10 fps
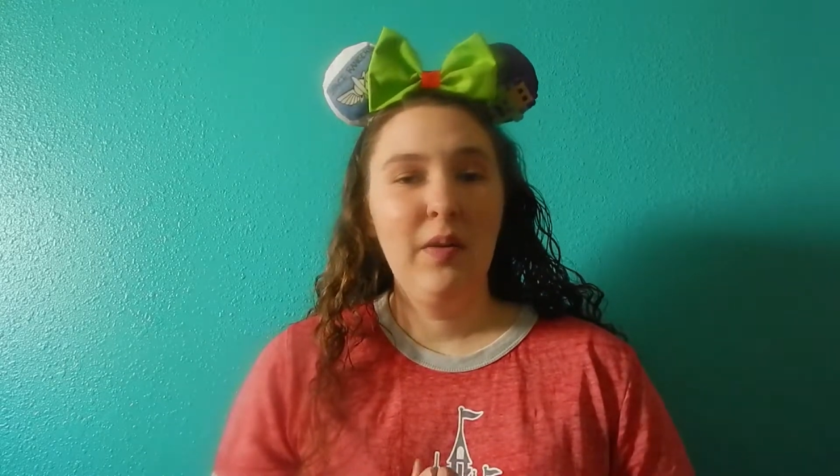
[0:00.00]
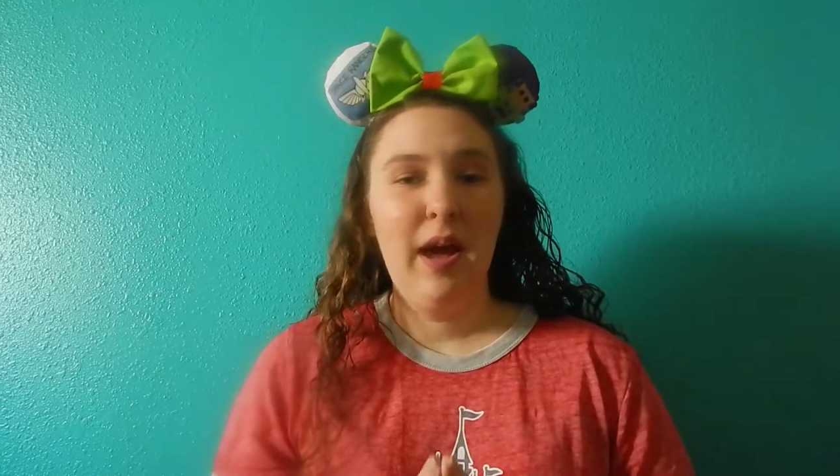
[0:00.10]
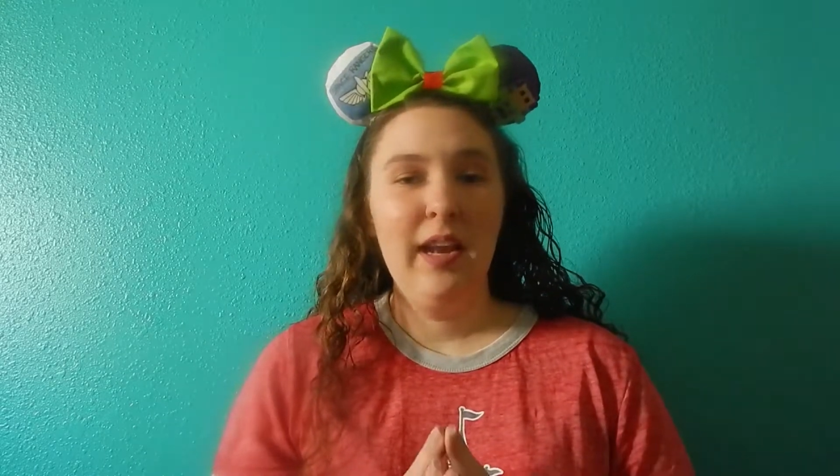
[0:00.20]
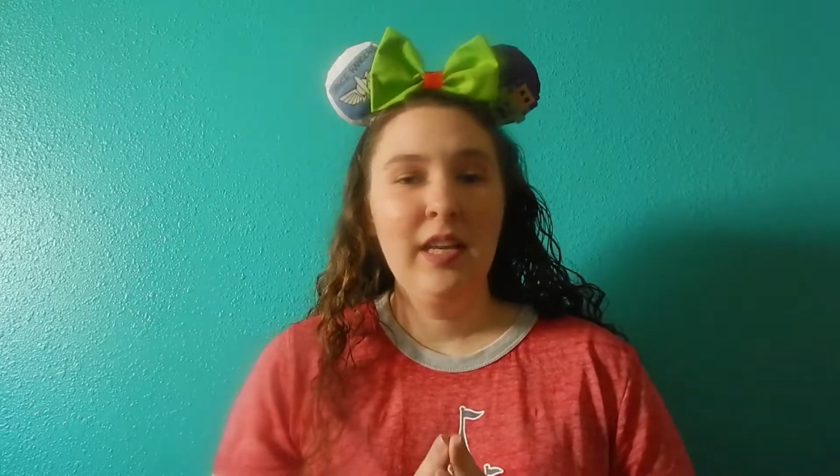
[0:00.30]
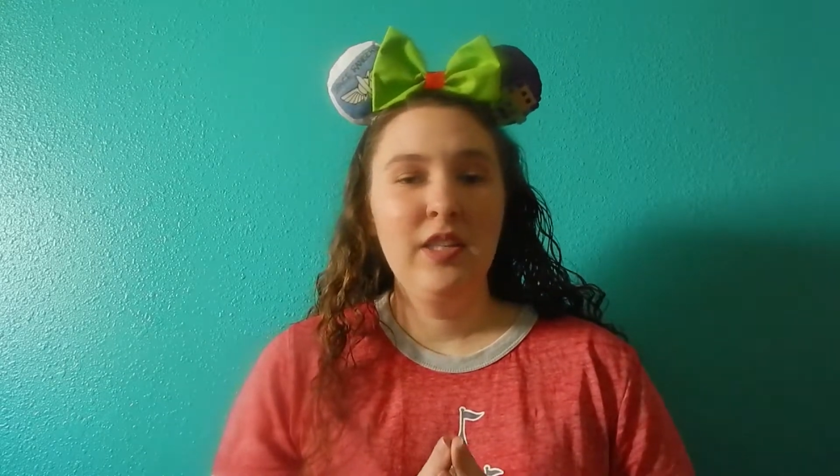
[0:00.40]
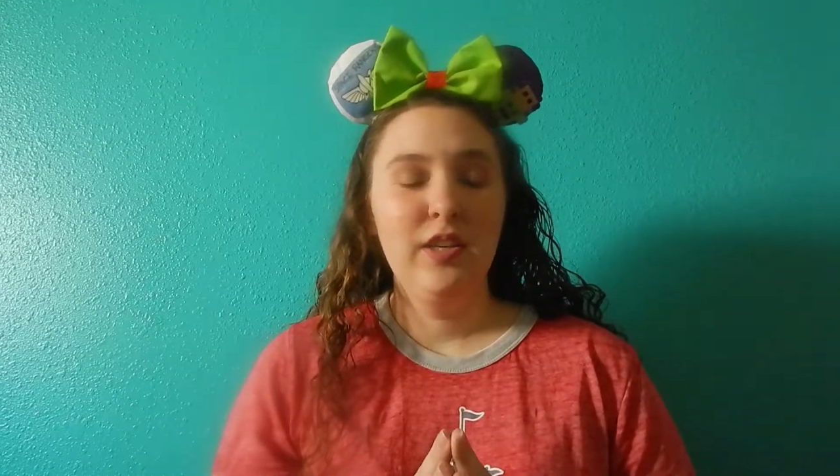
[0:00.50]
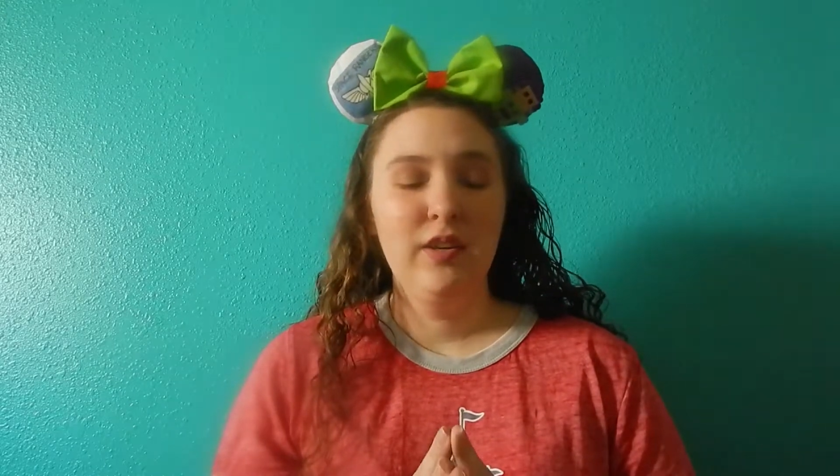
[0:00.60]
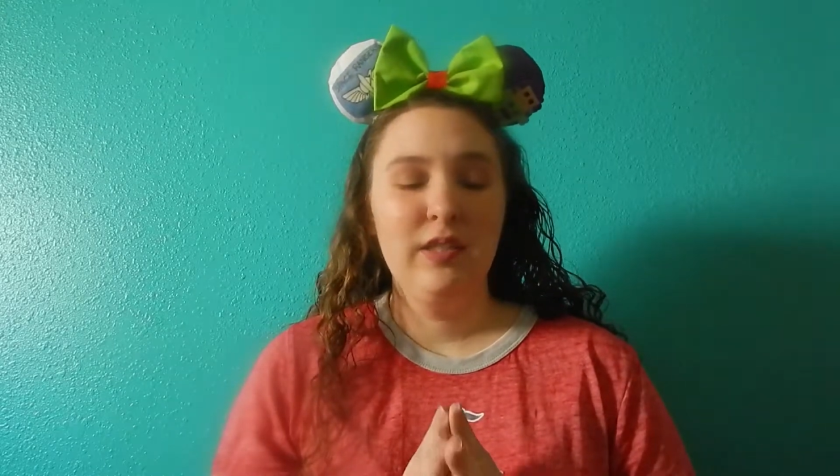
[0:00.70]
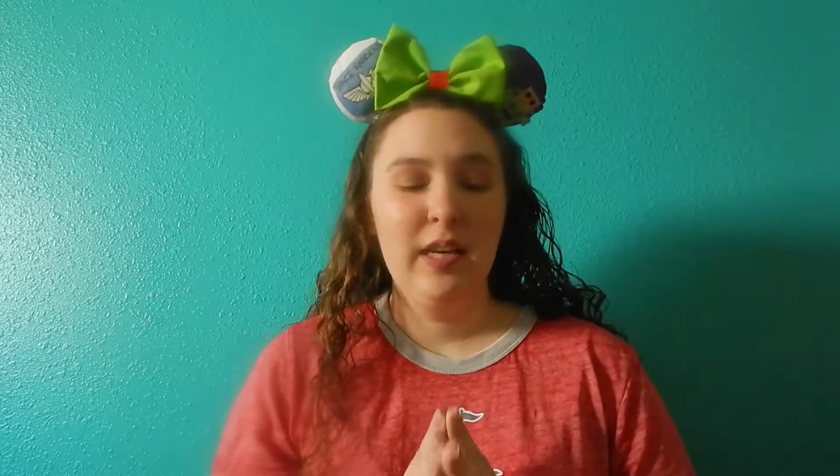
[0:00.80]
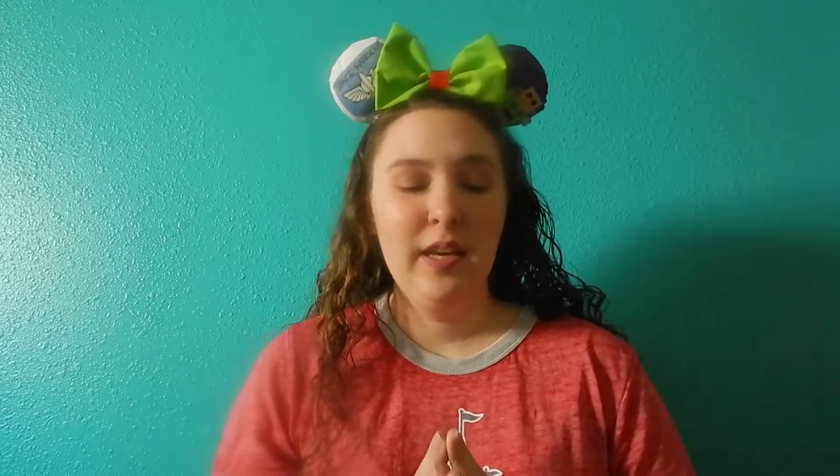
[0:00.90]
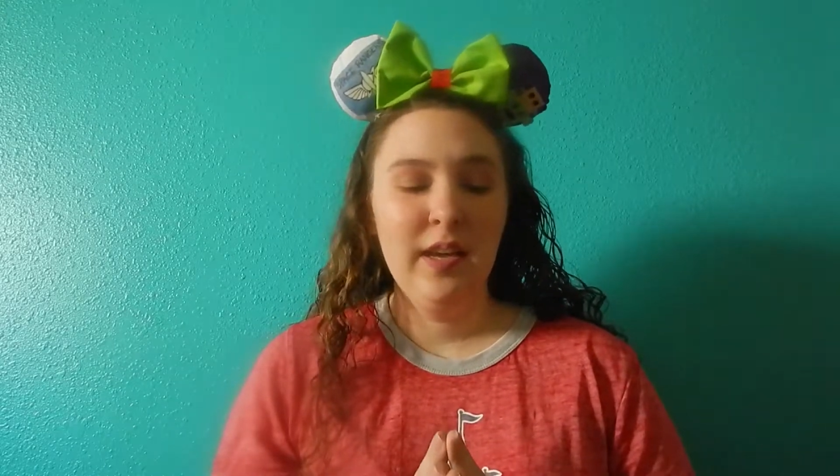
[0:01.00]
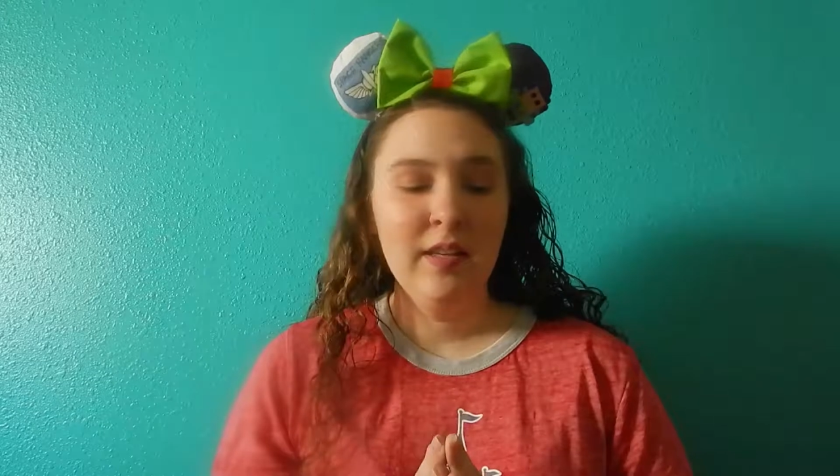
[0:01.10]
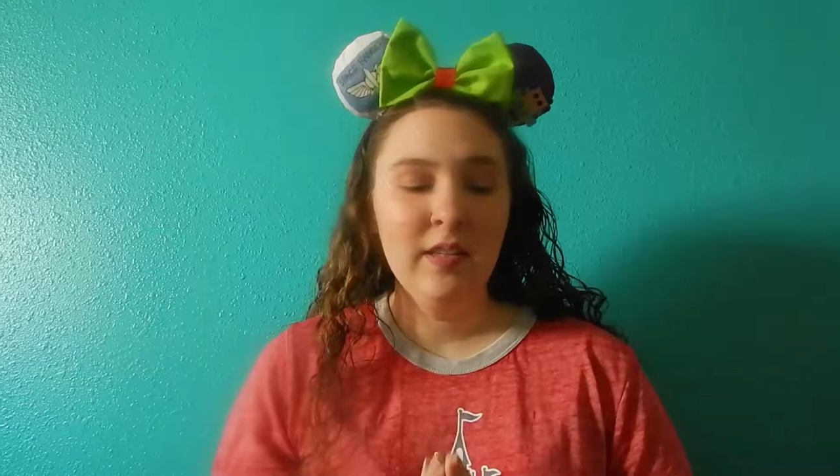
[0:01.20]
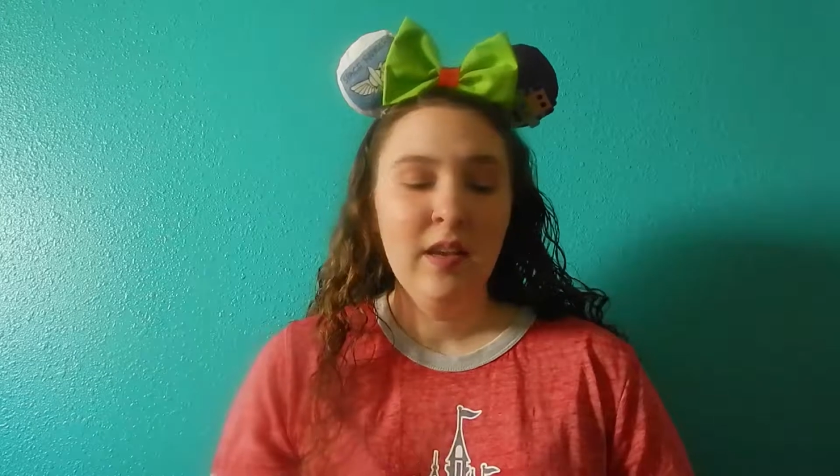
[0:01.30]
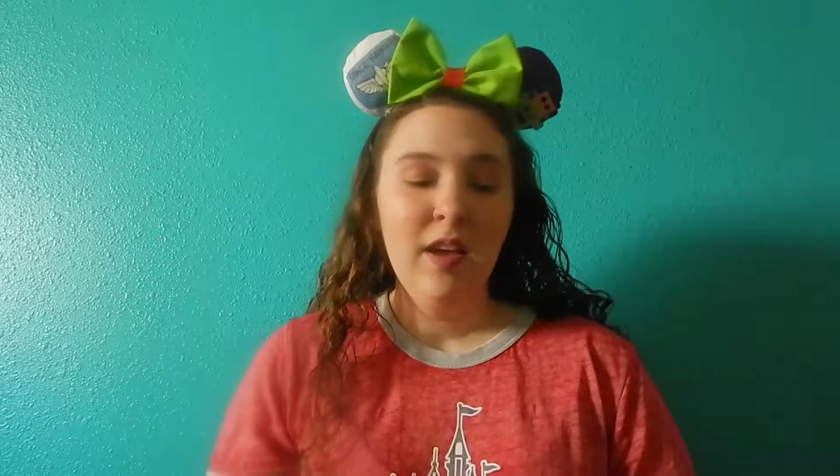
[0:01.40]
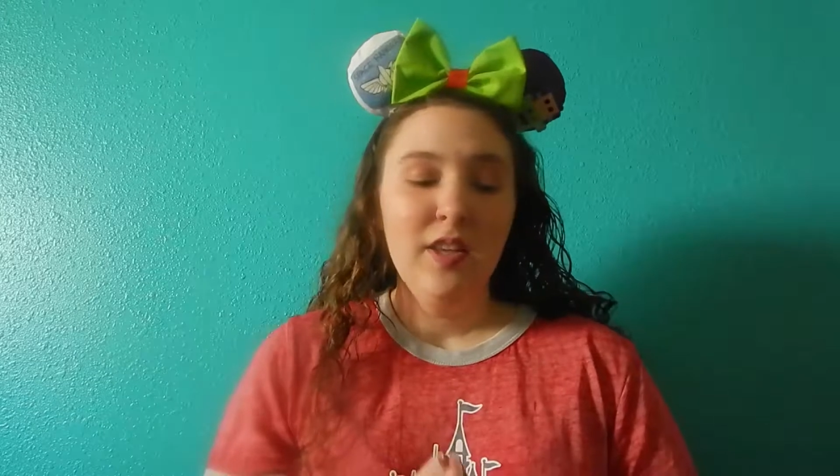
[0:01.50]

you add it to your ticket.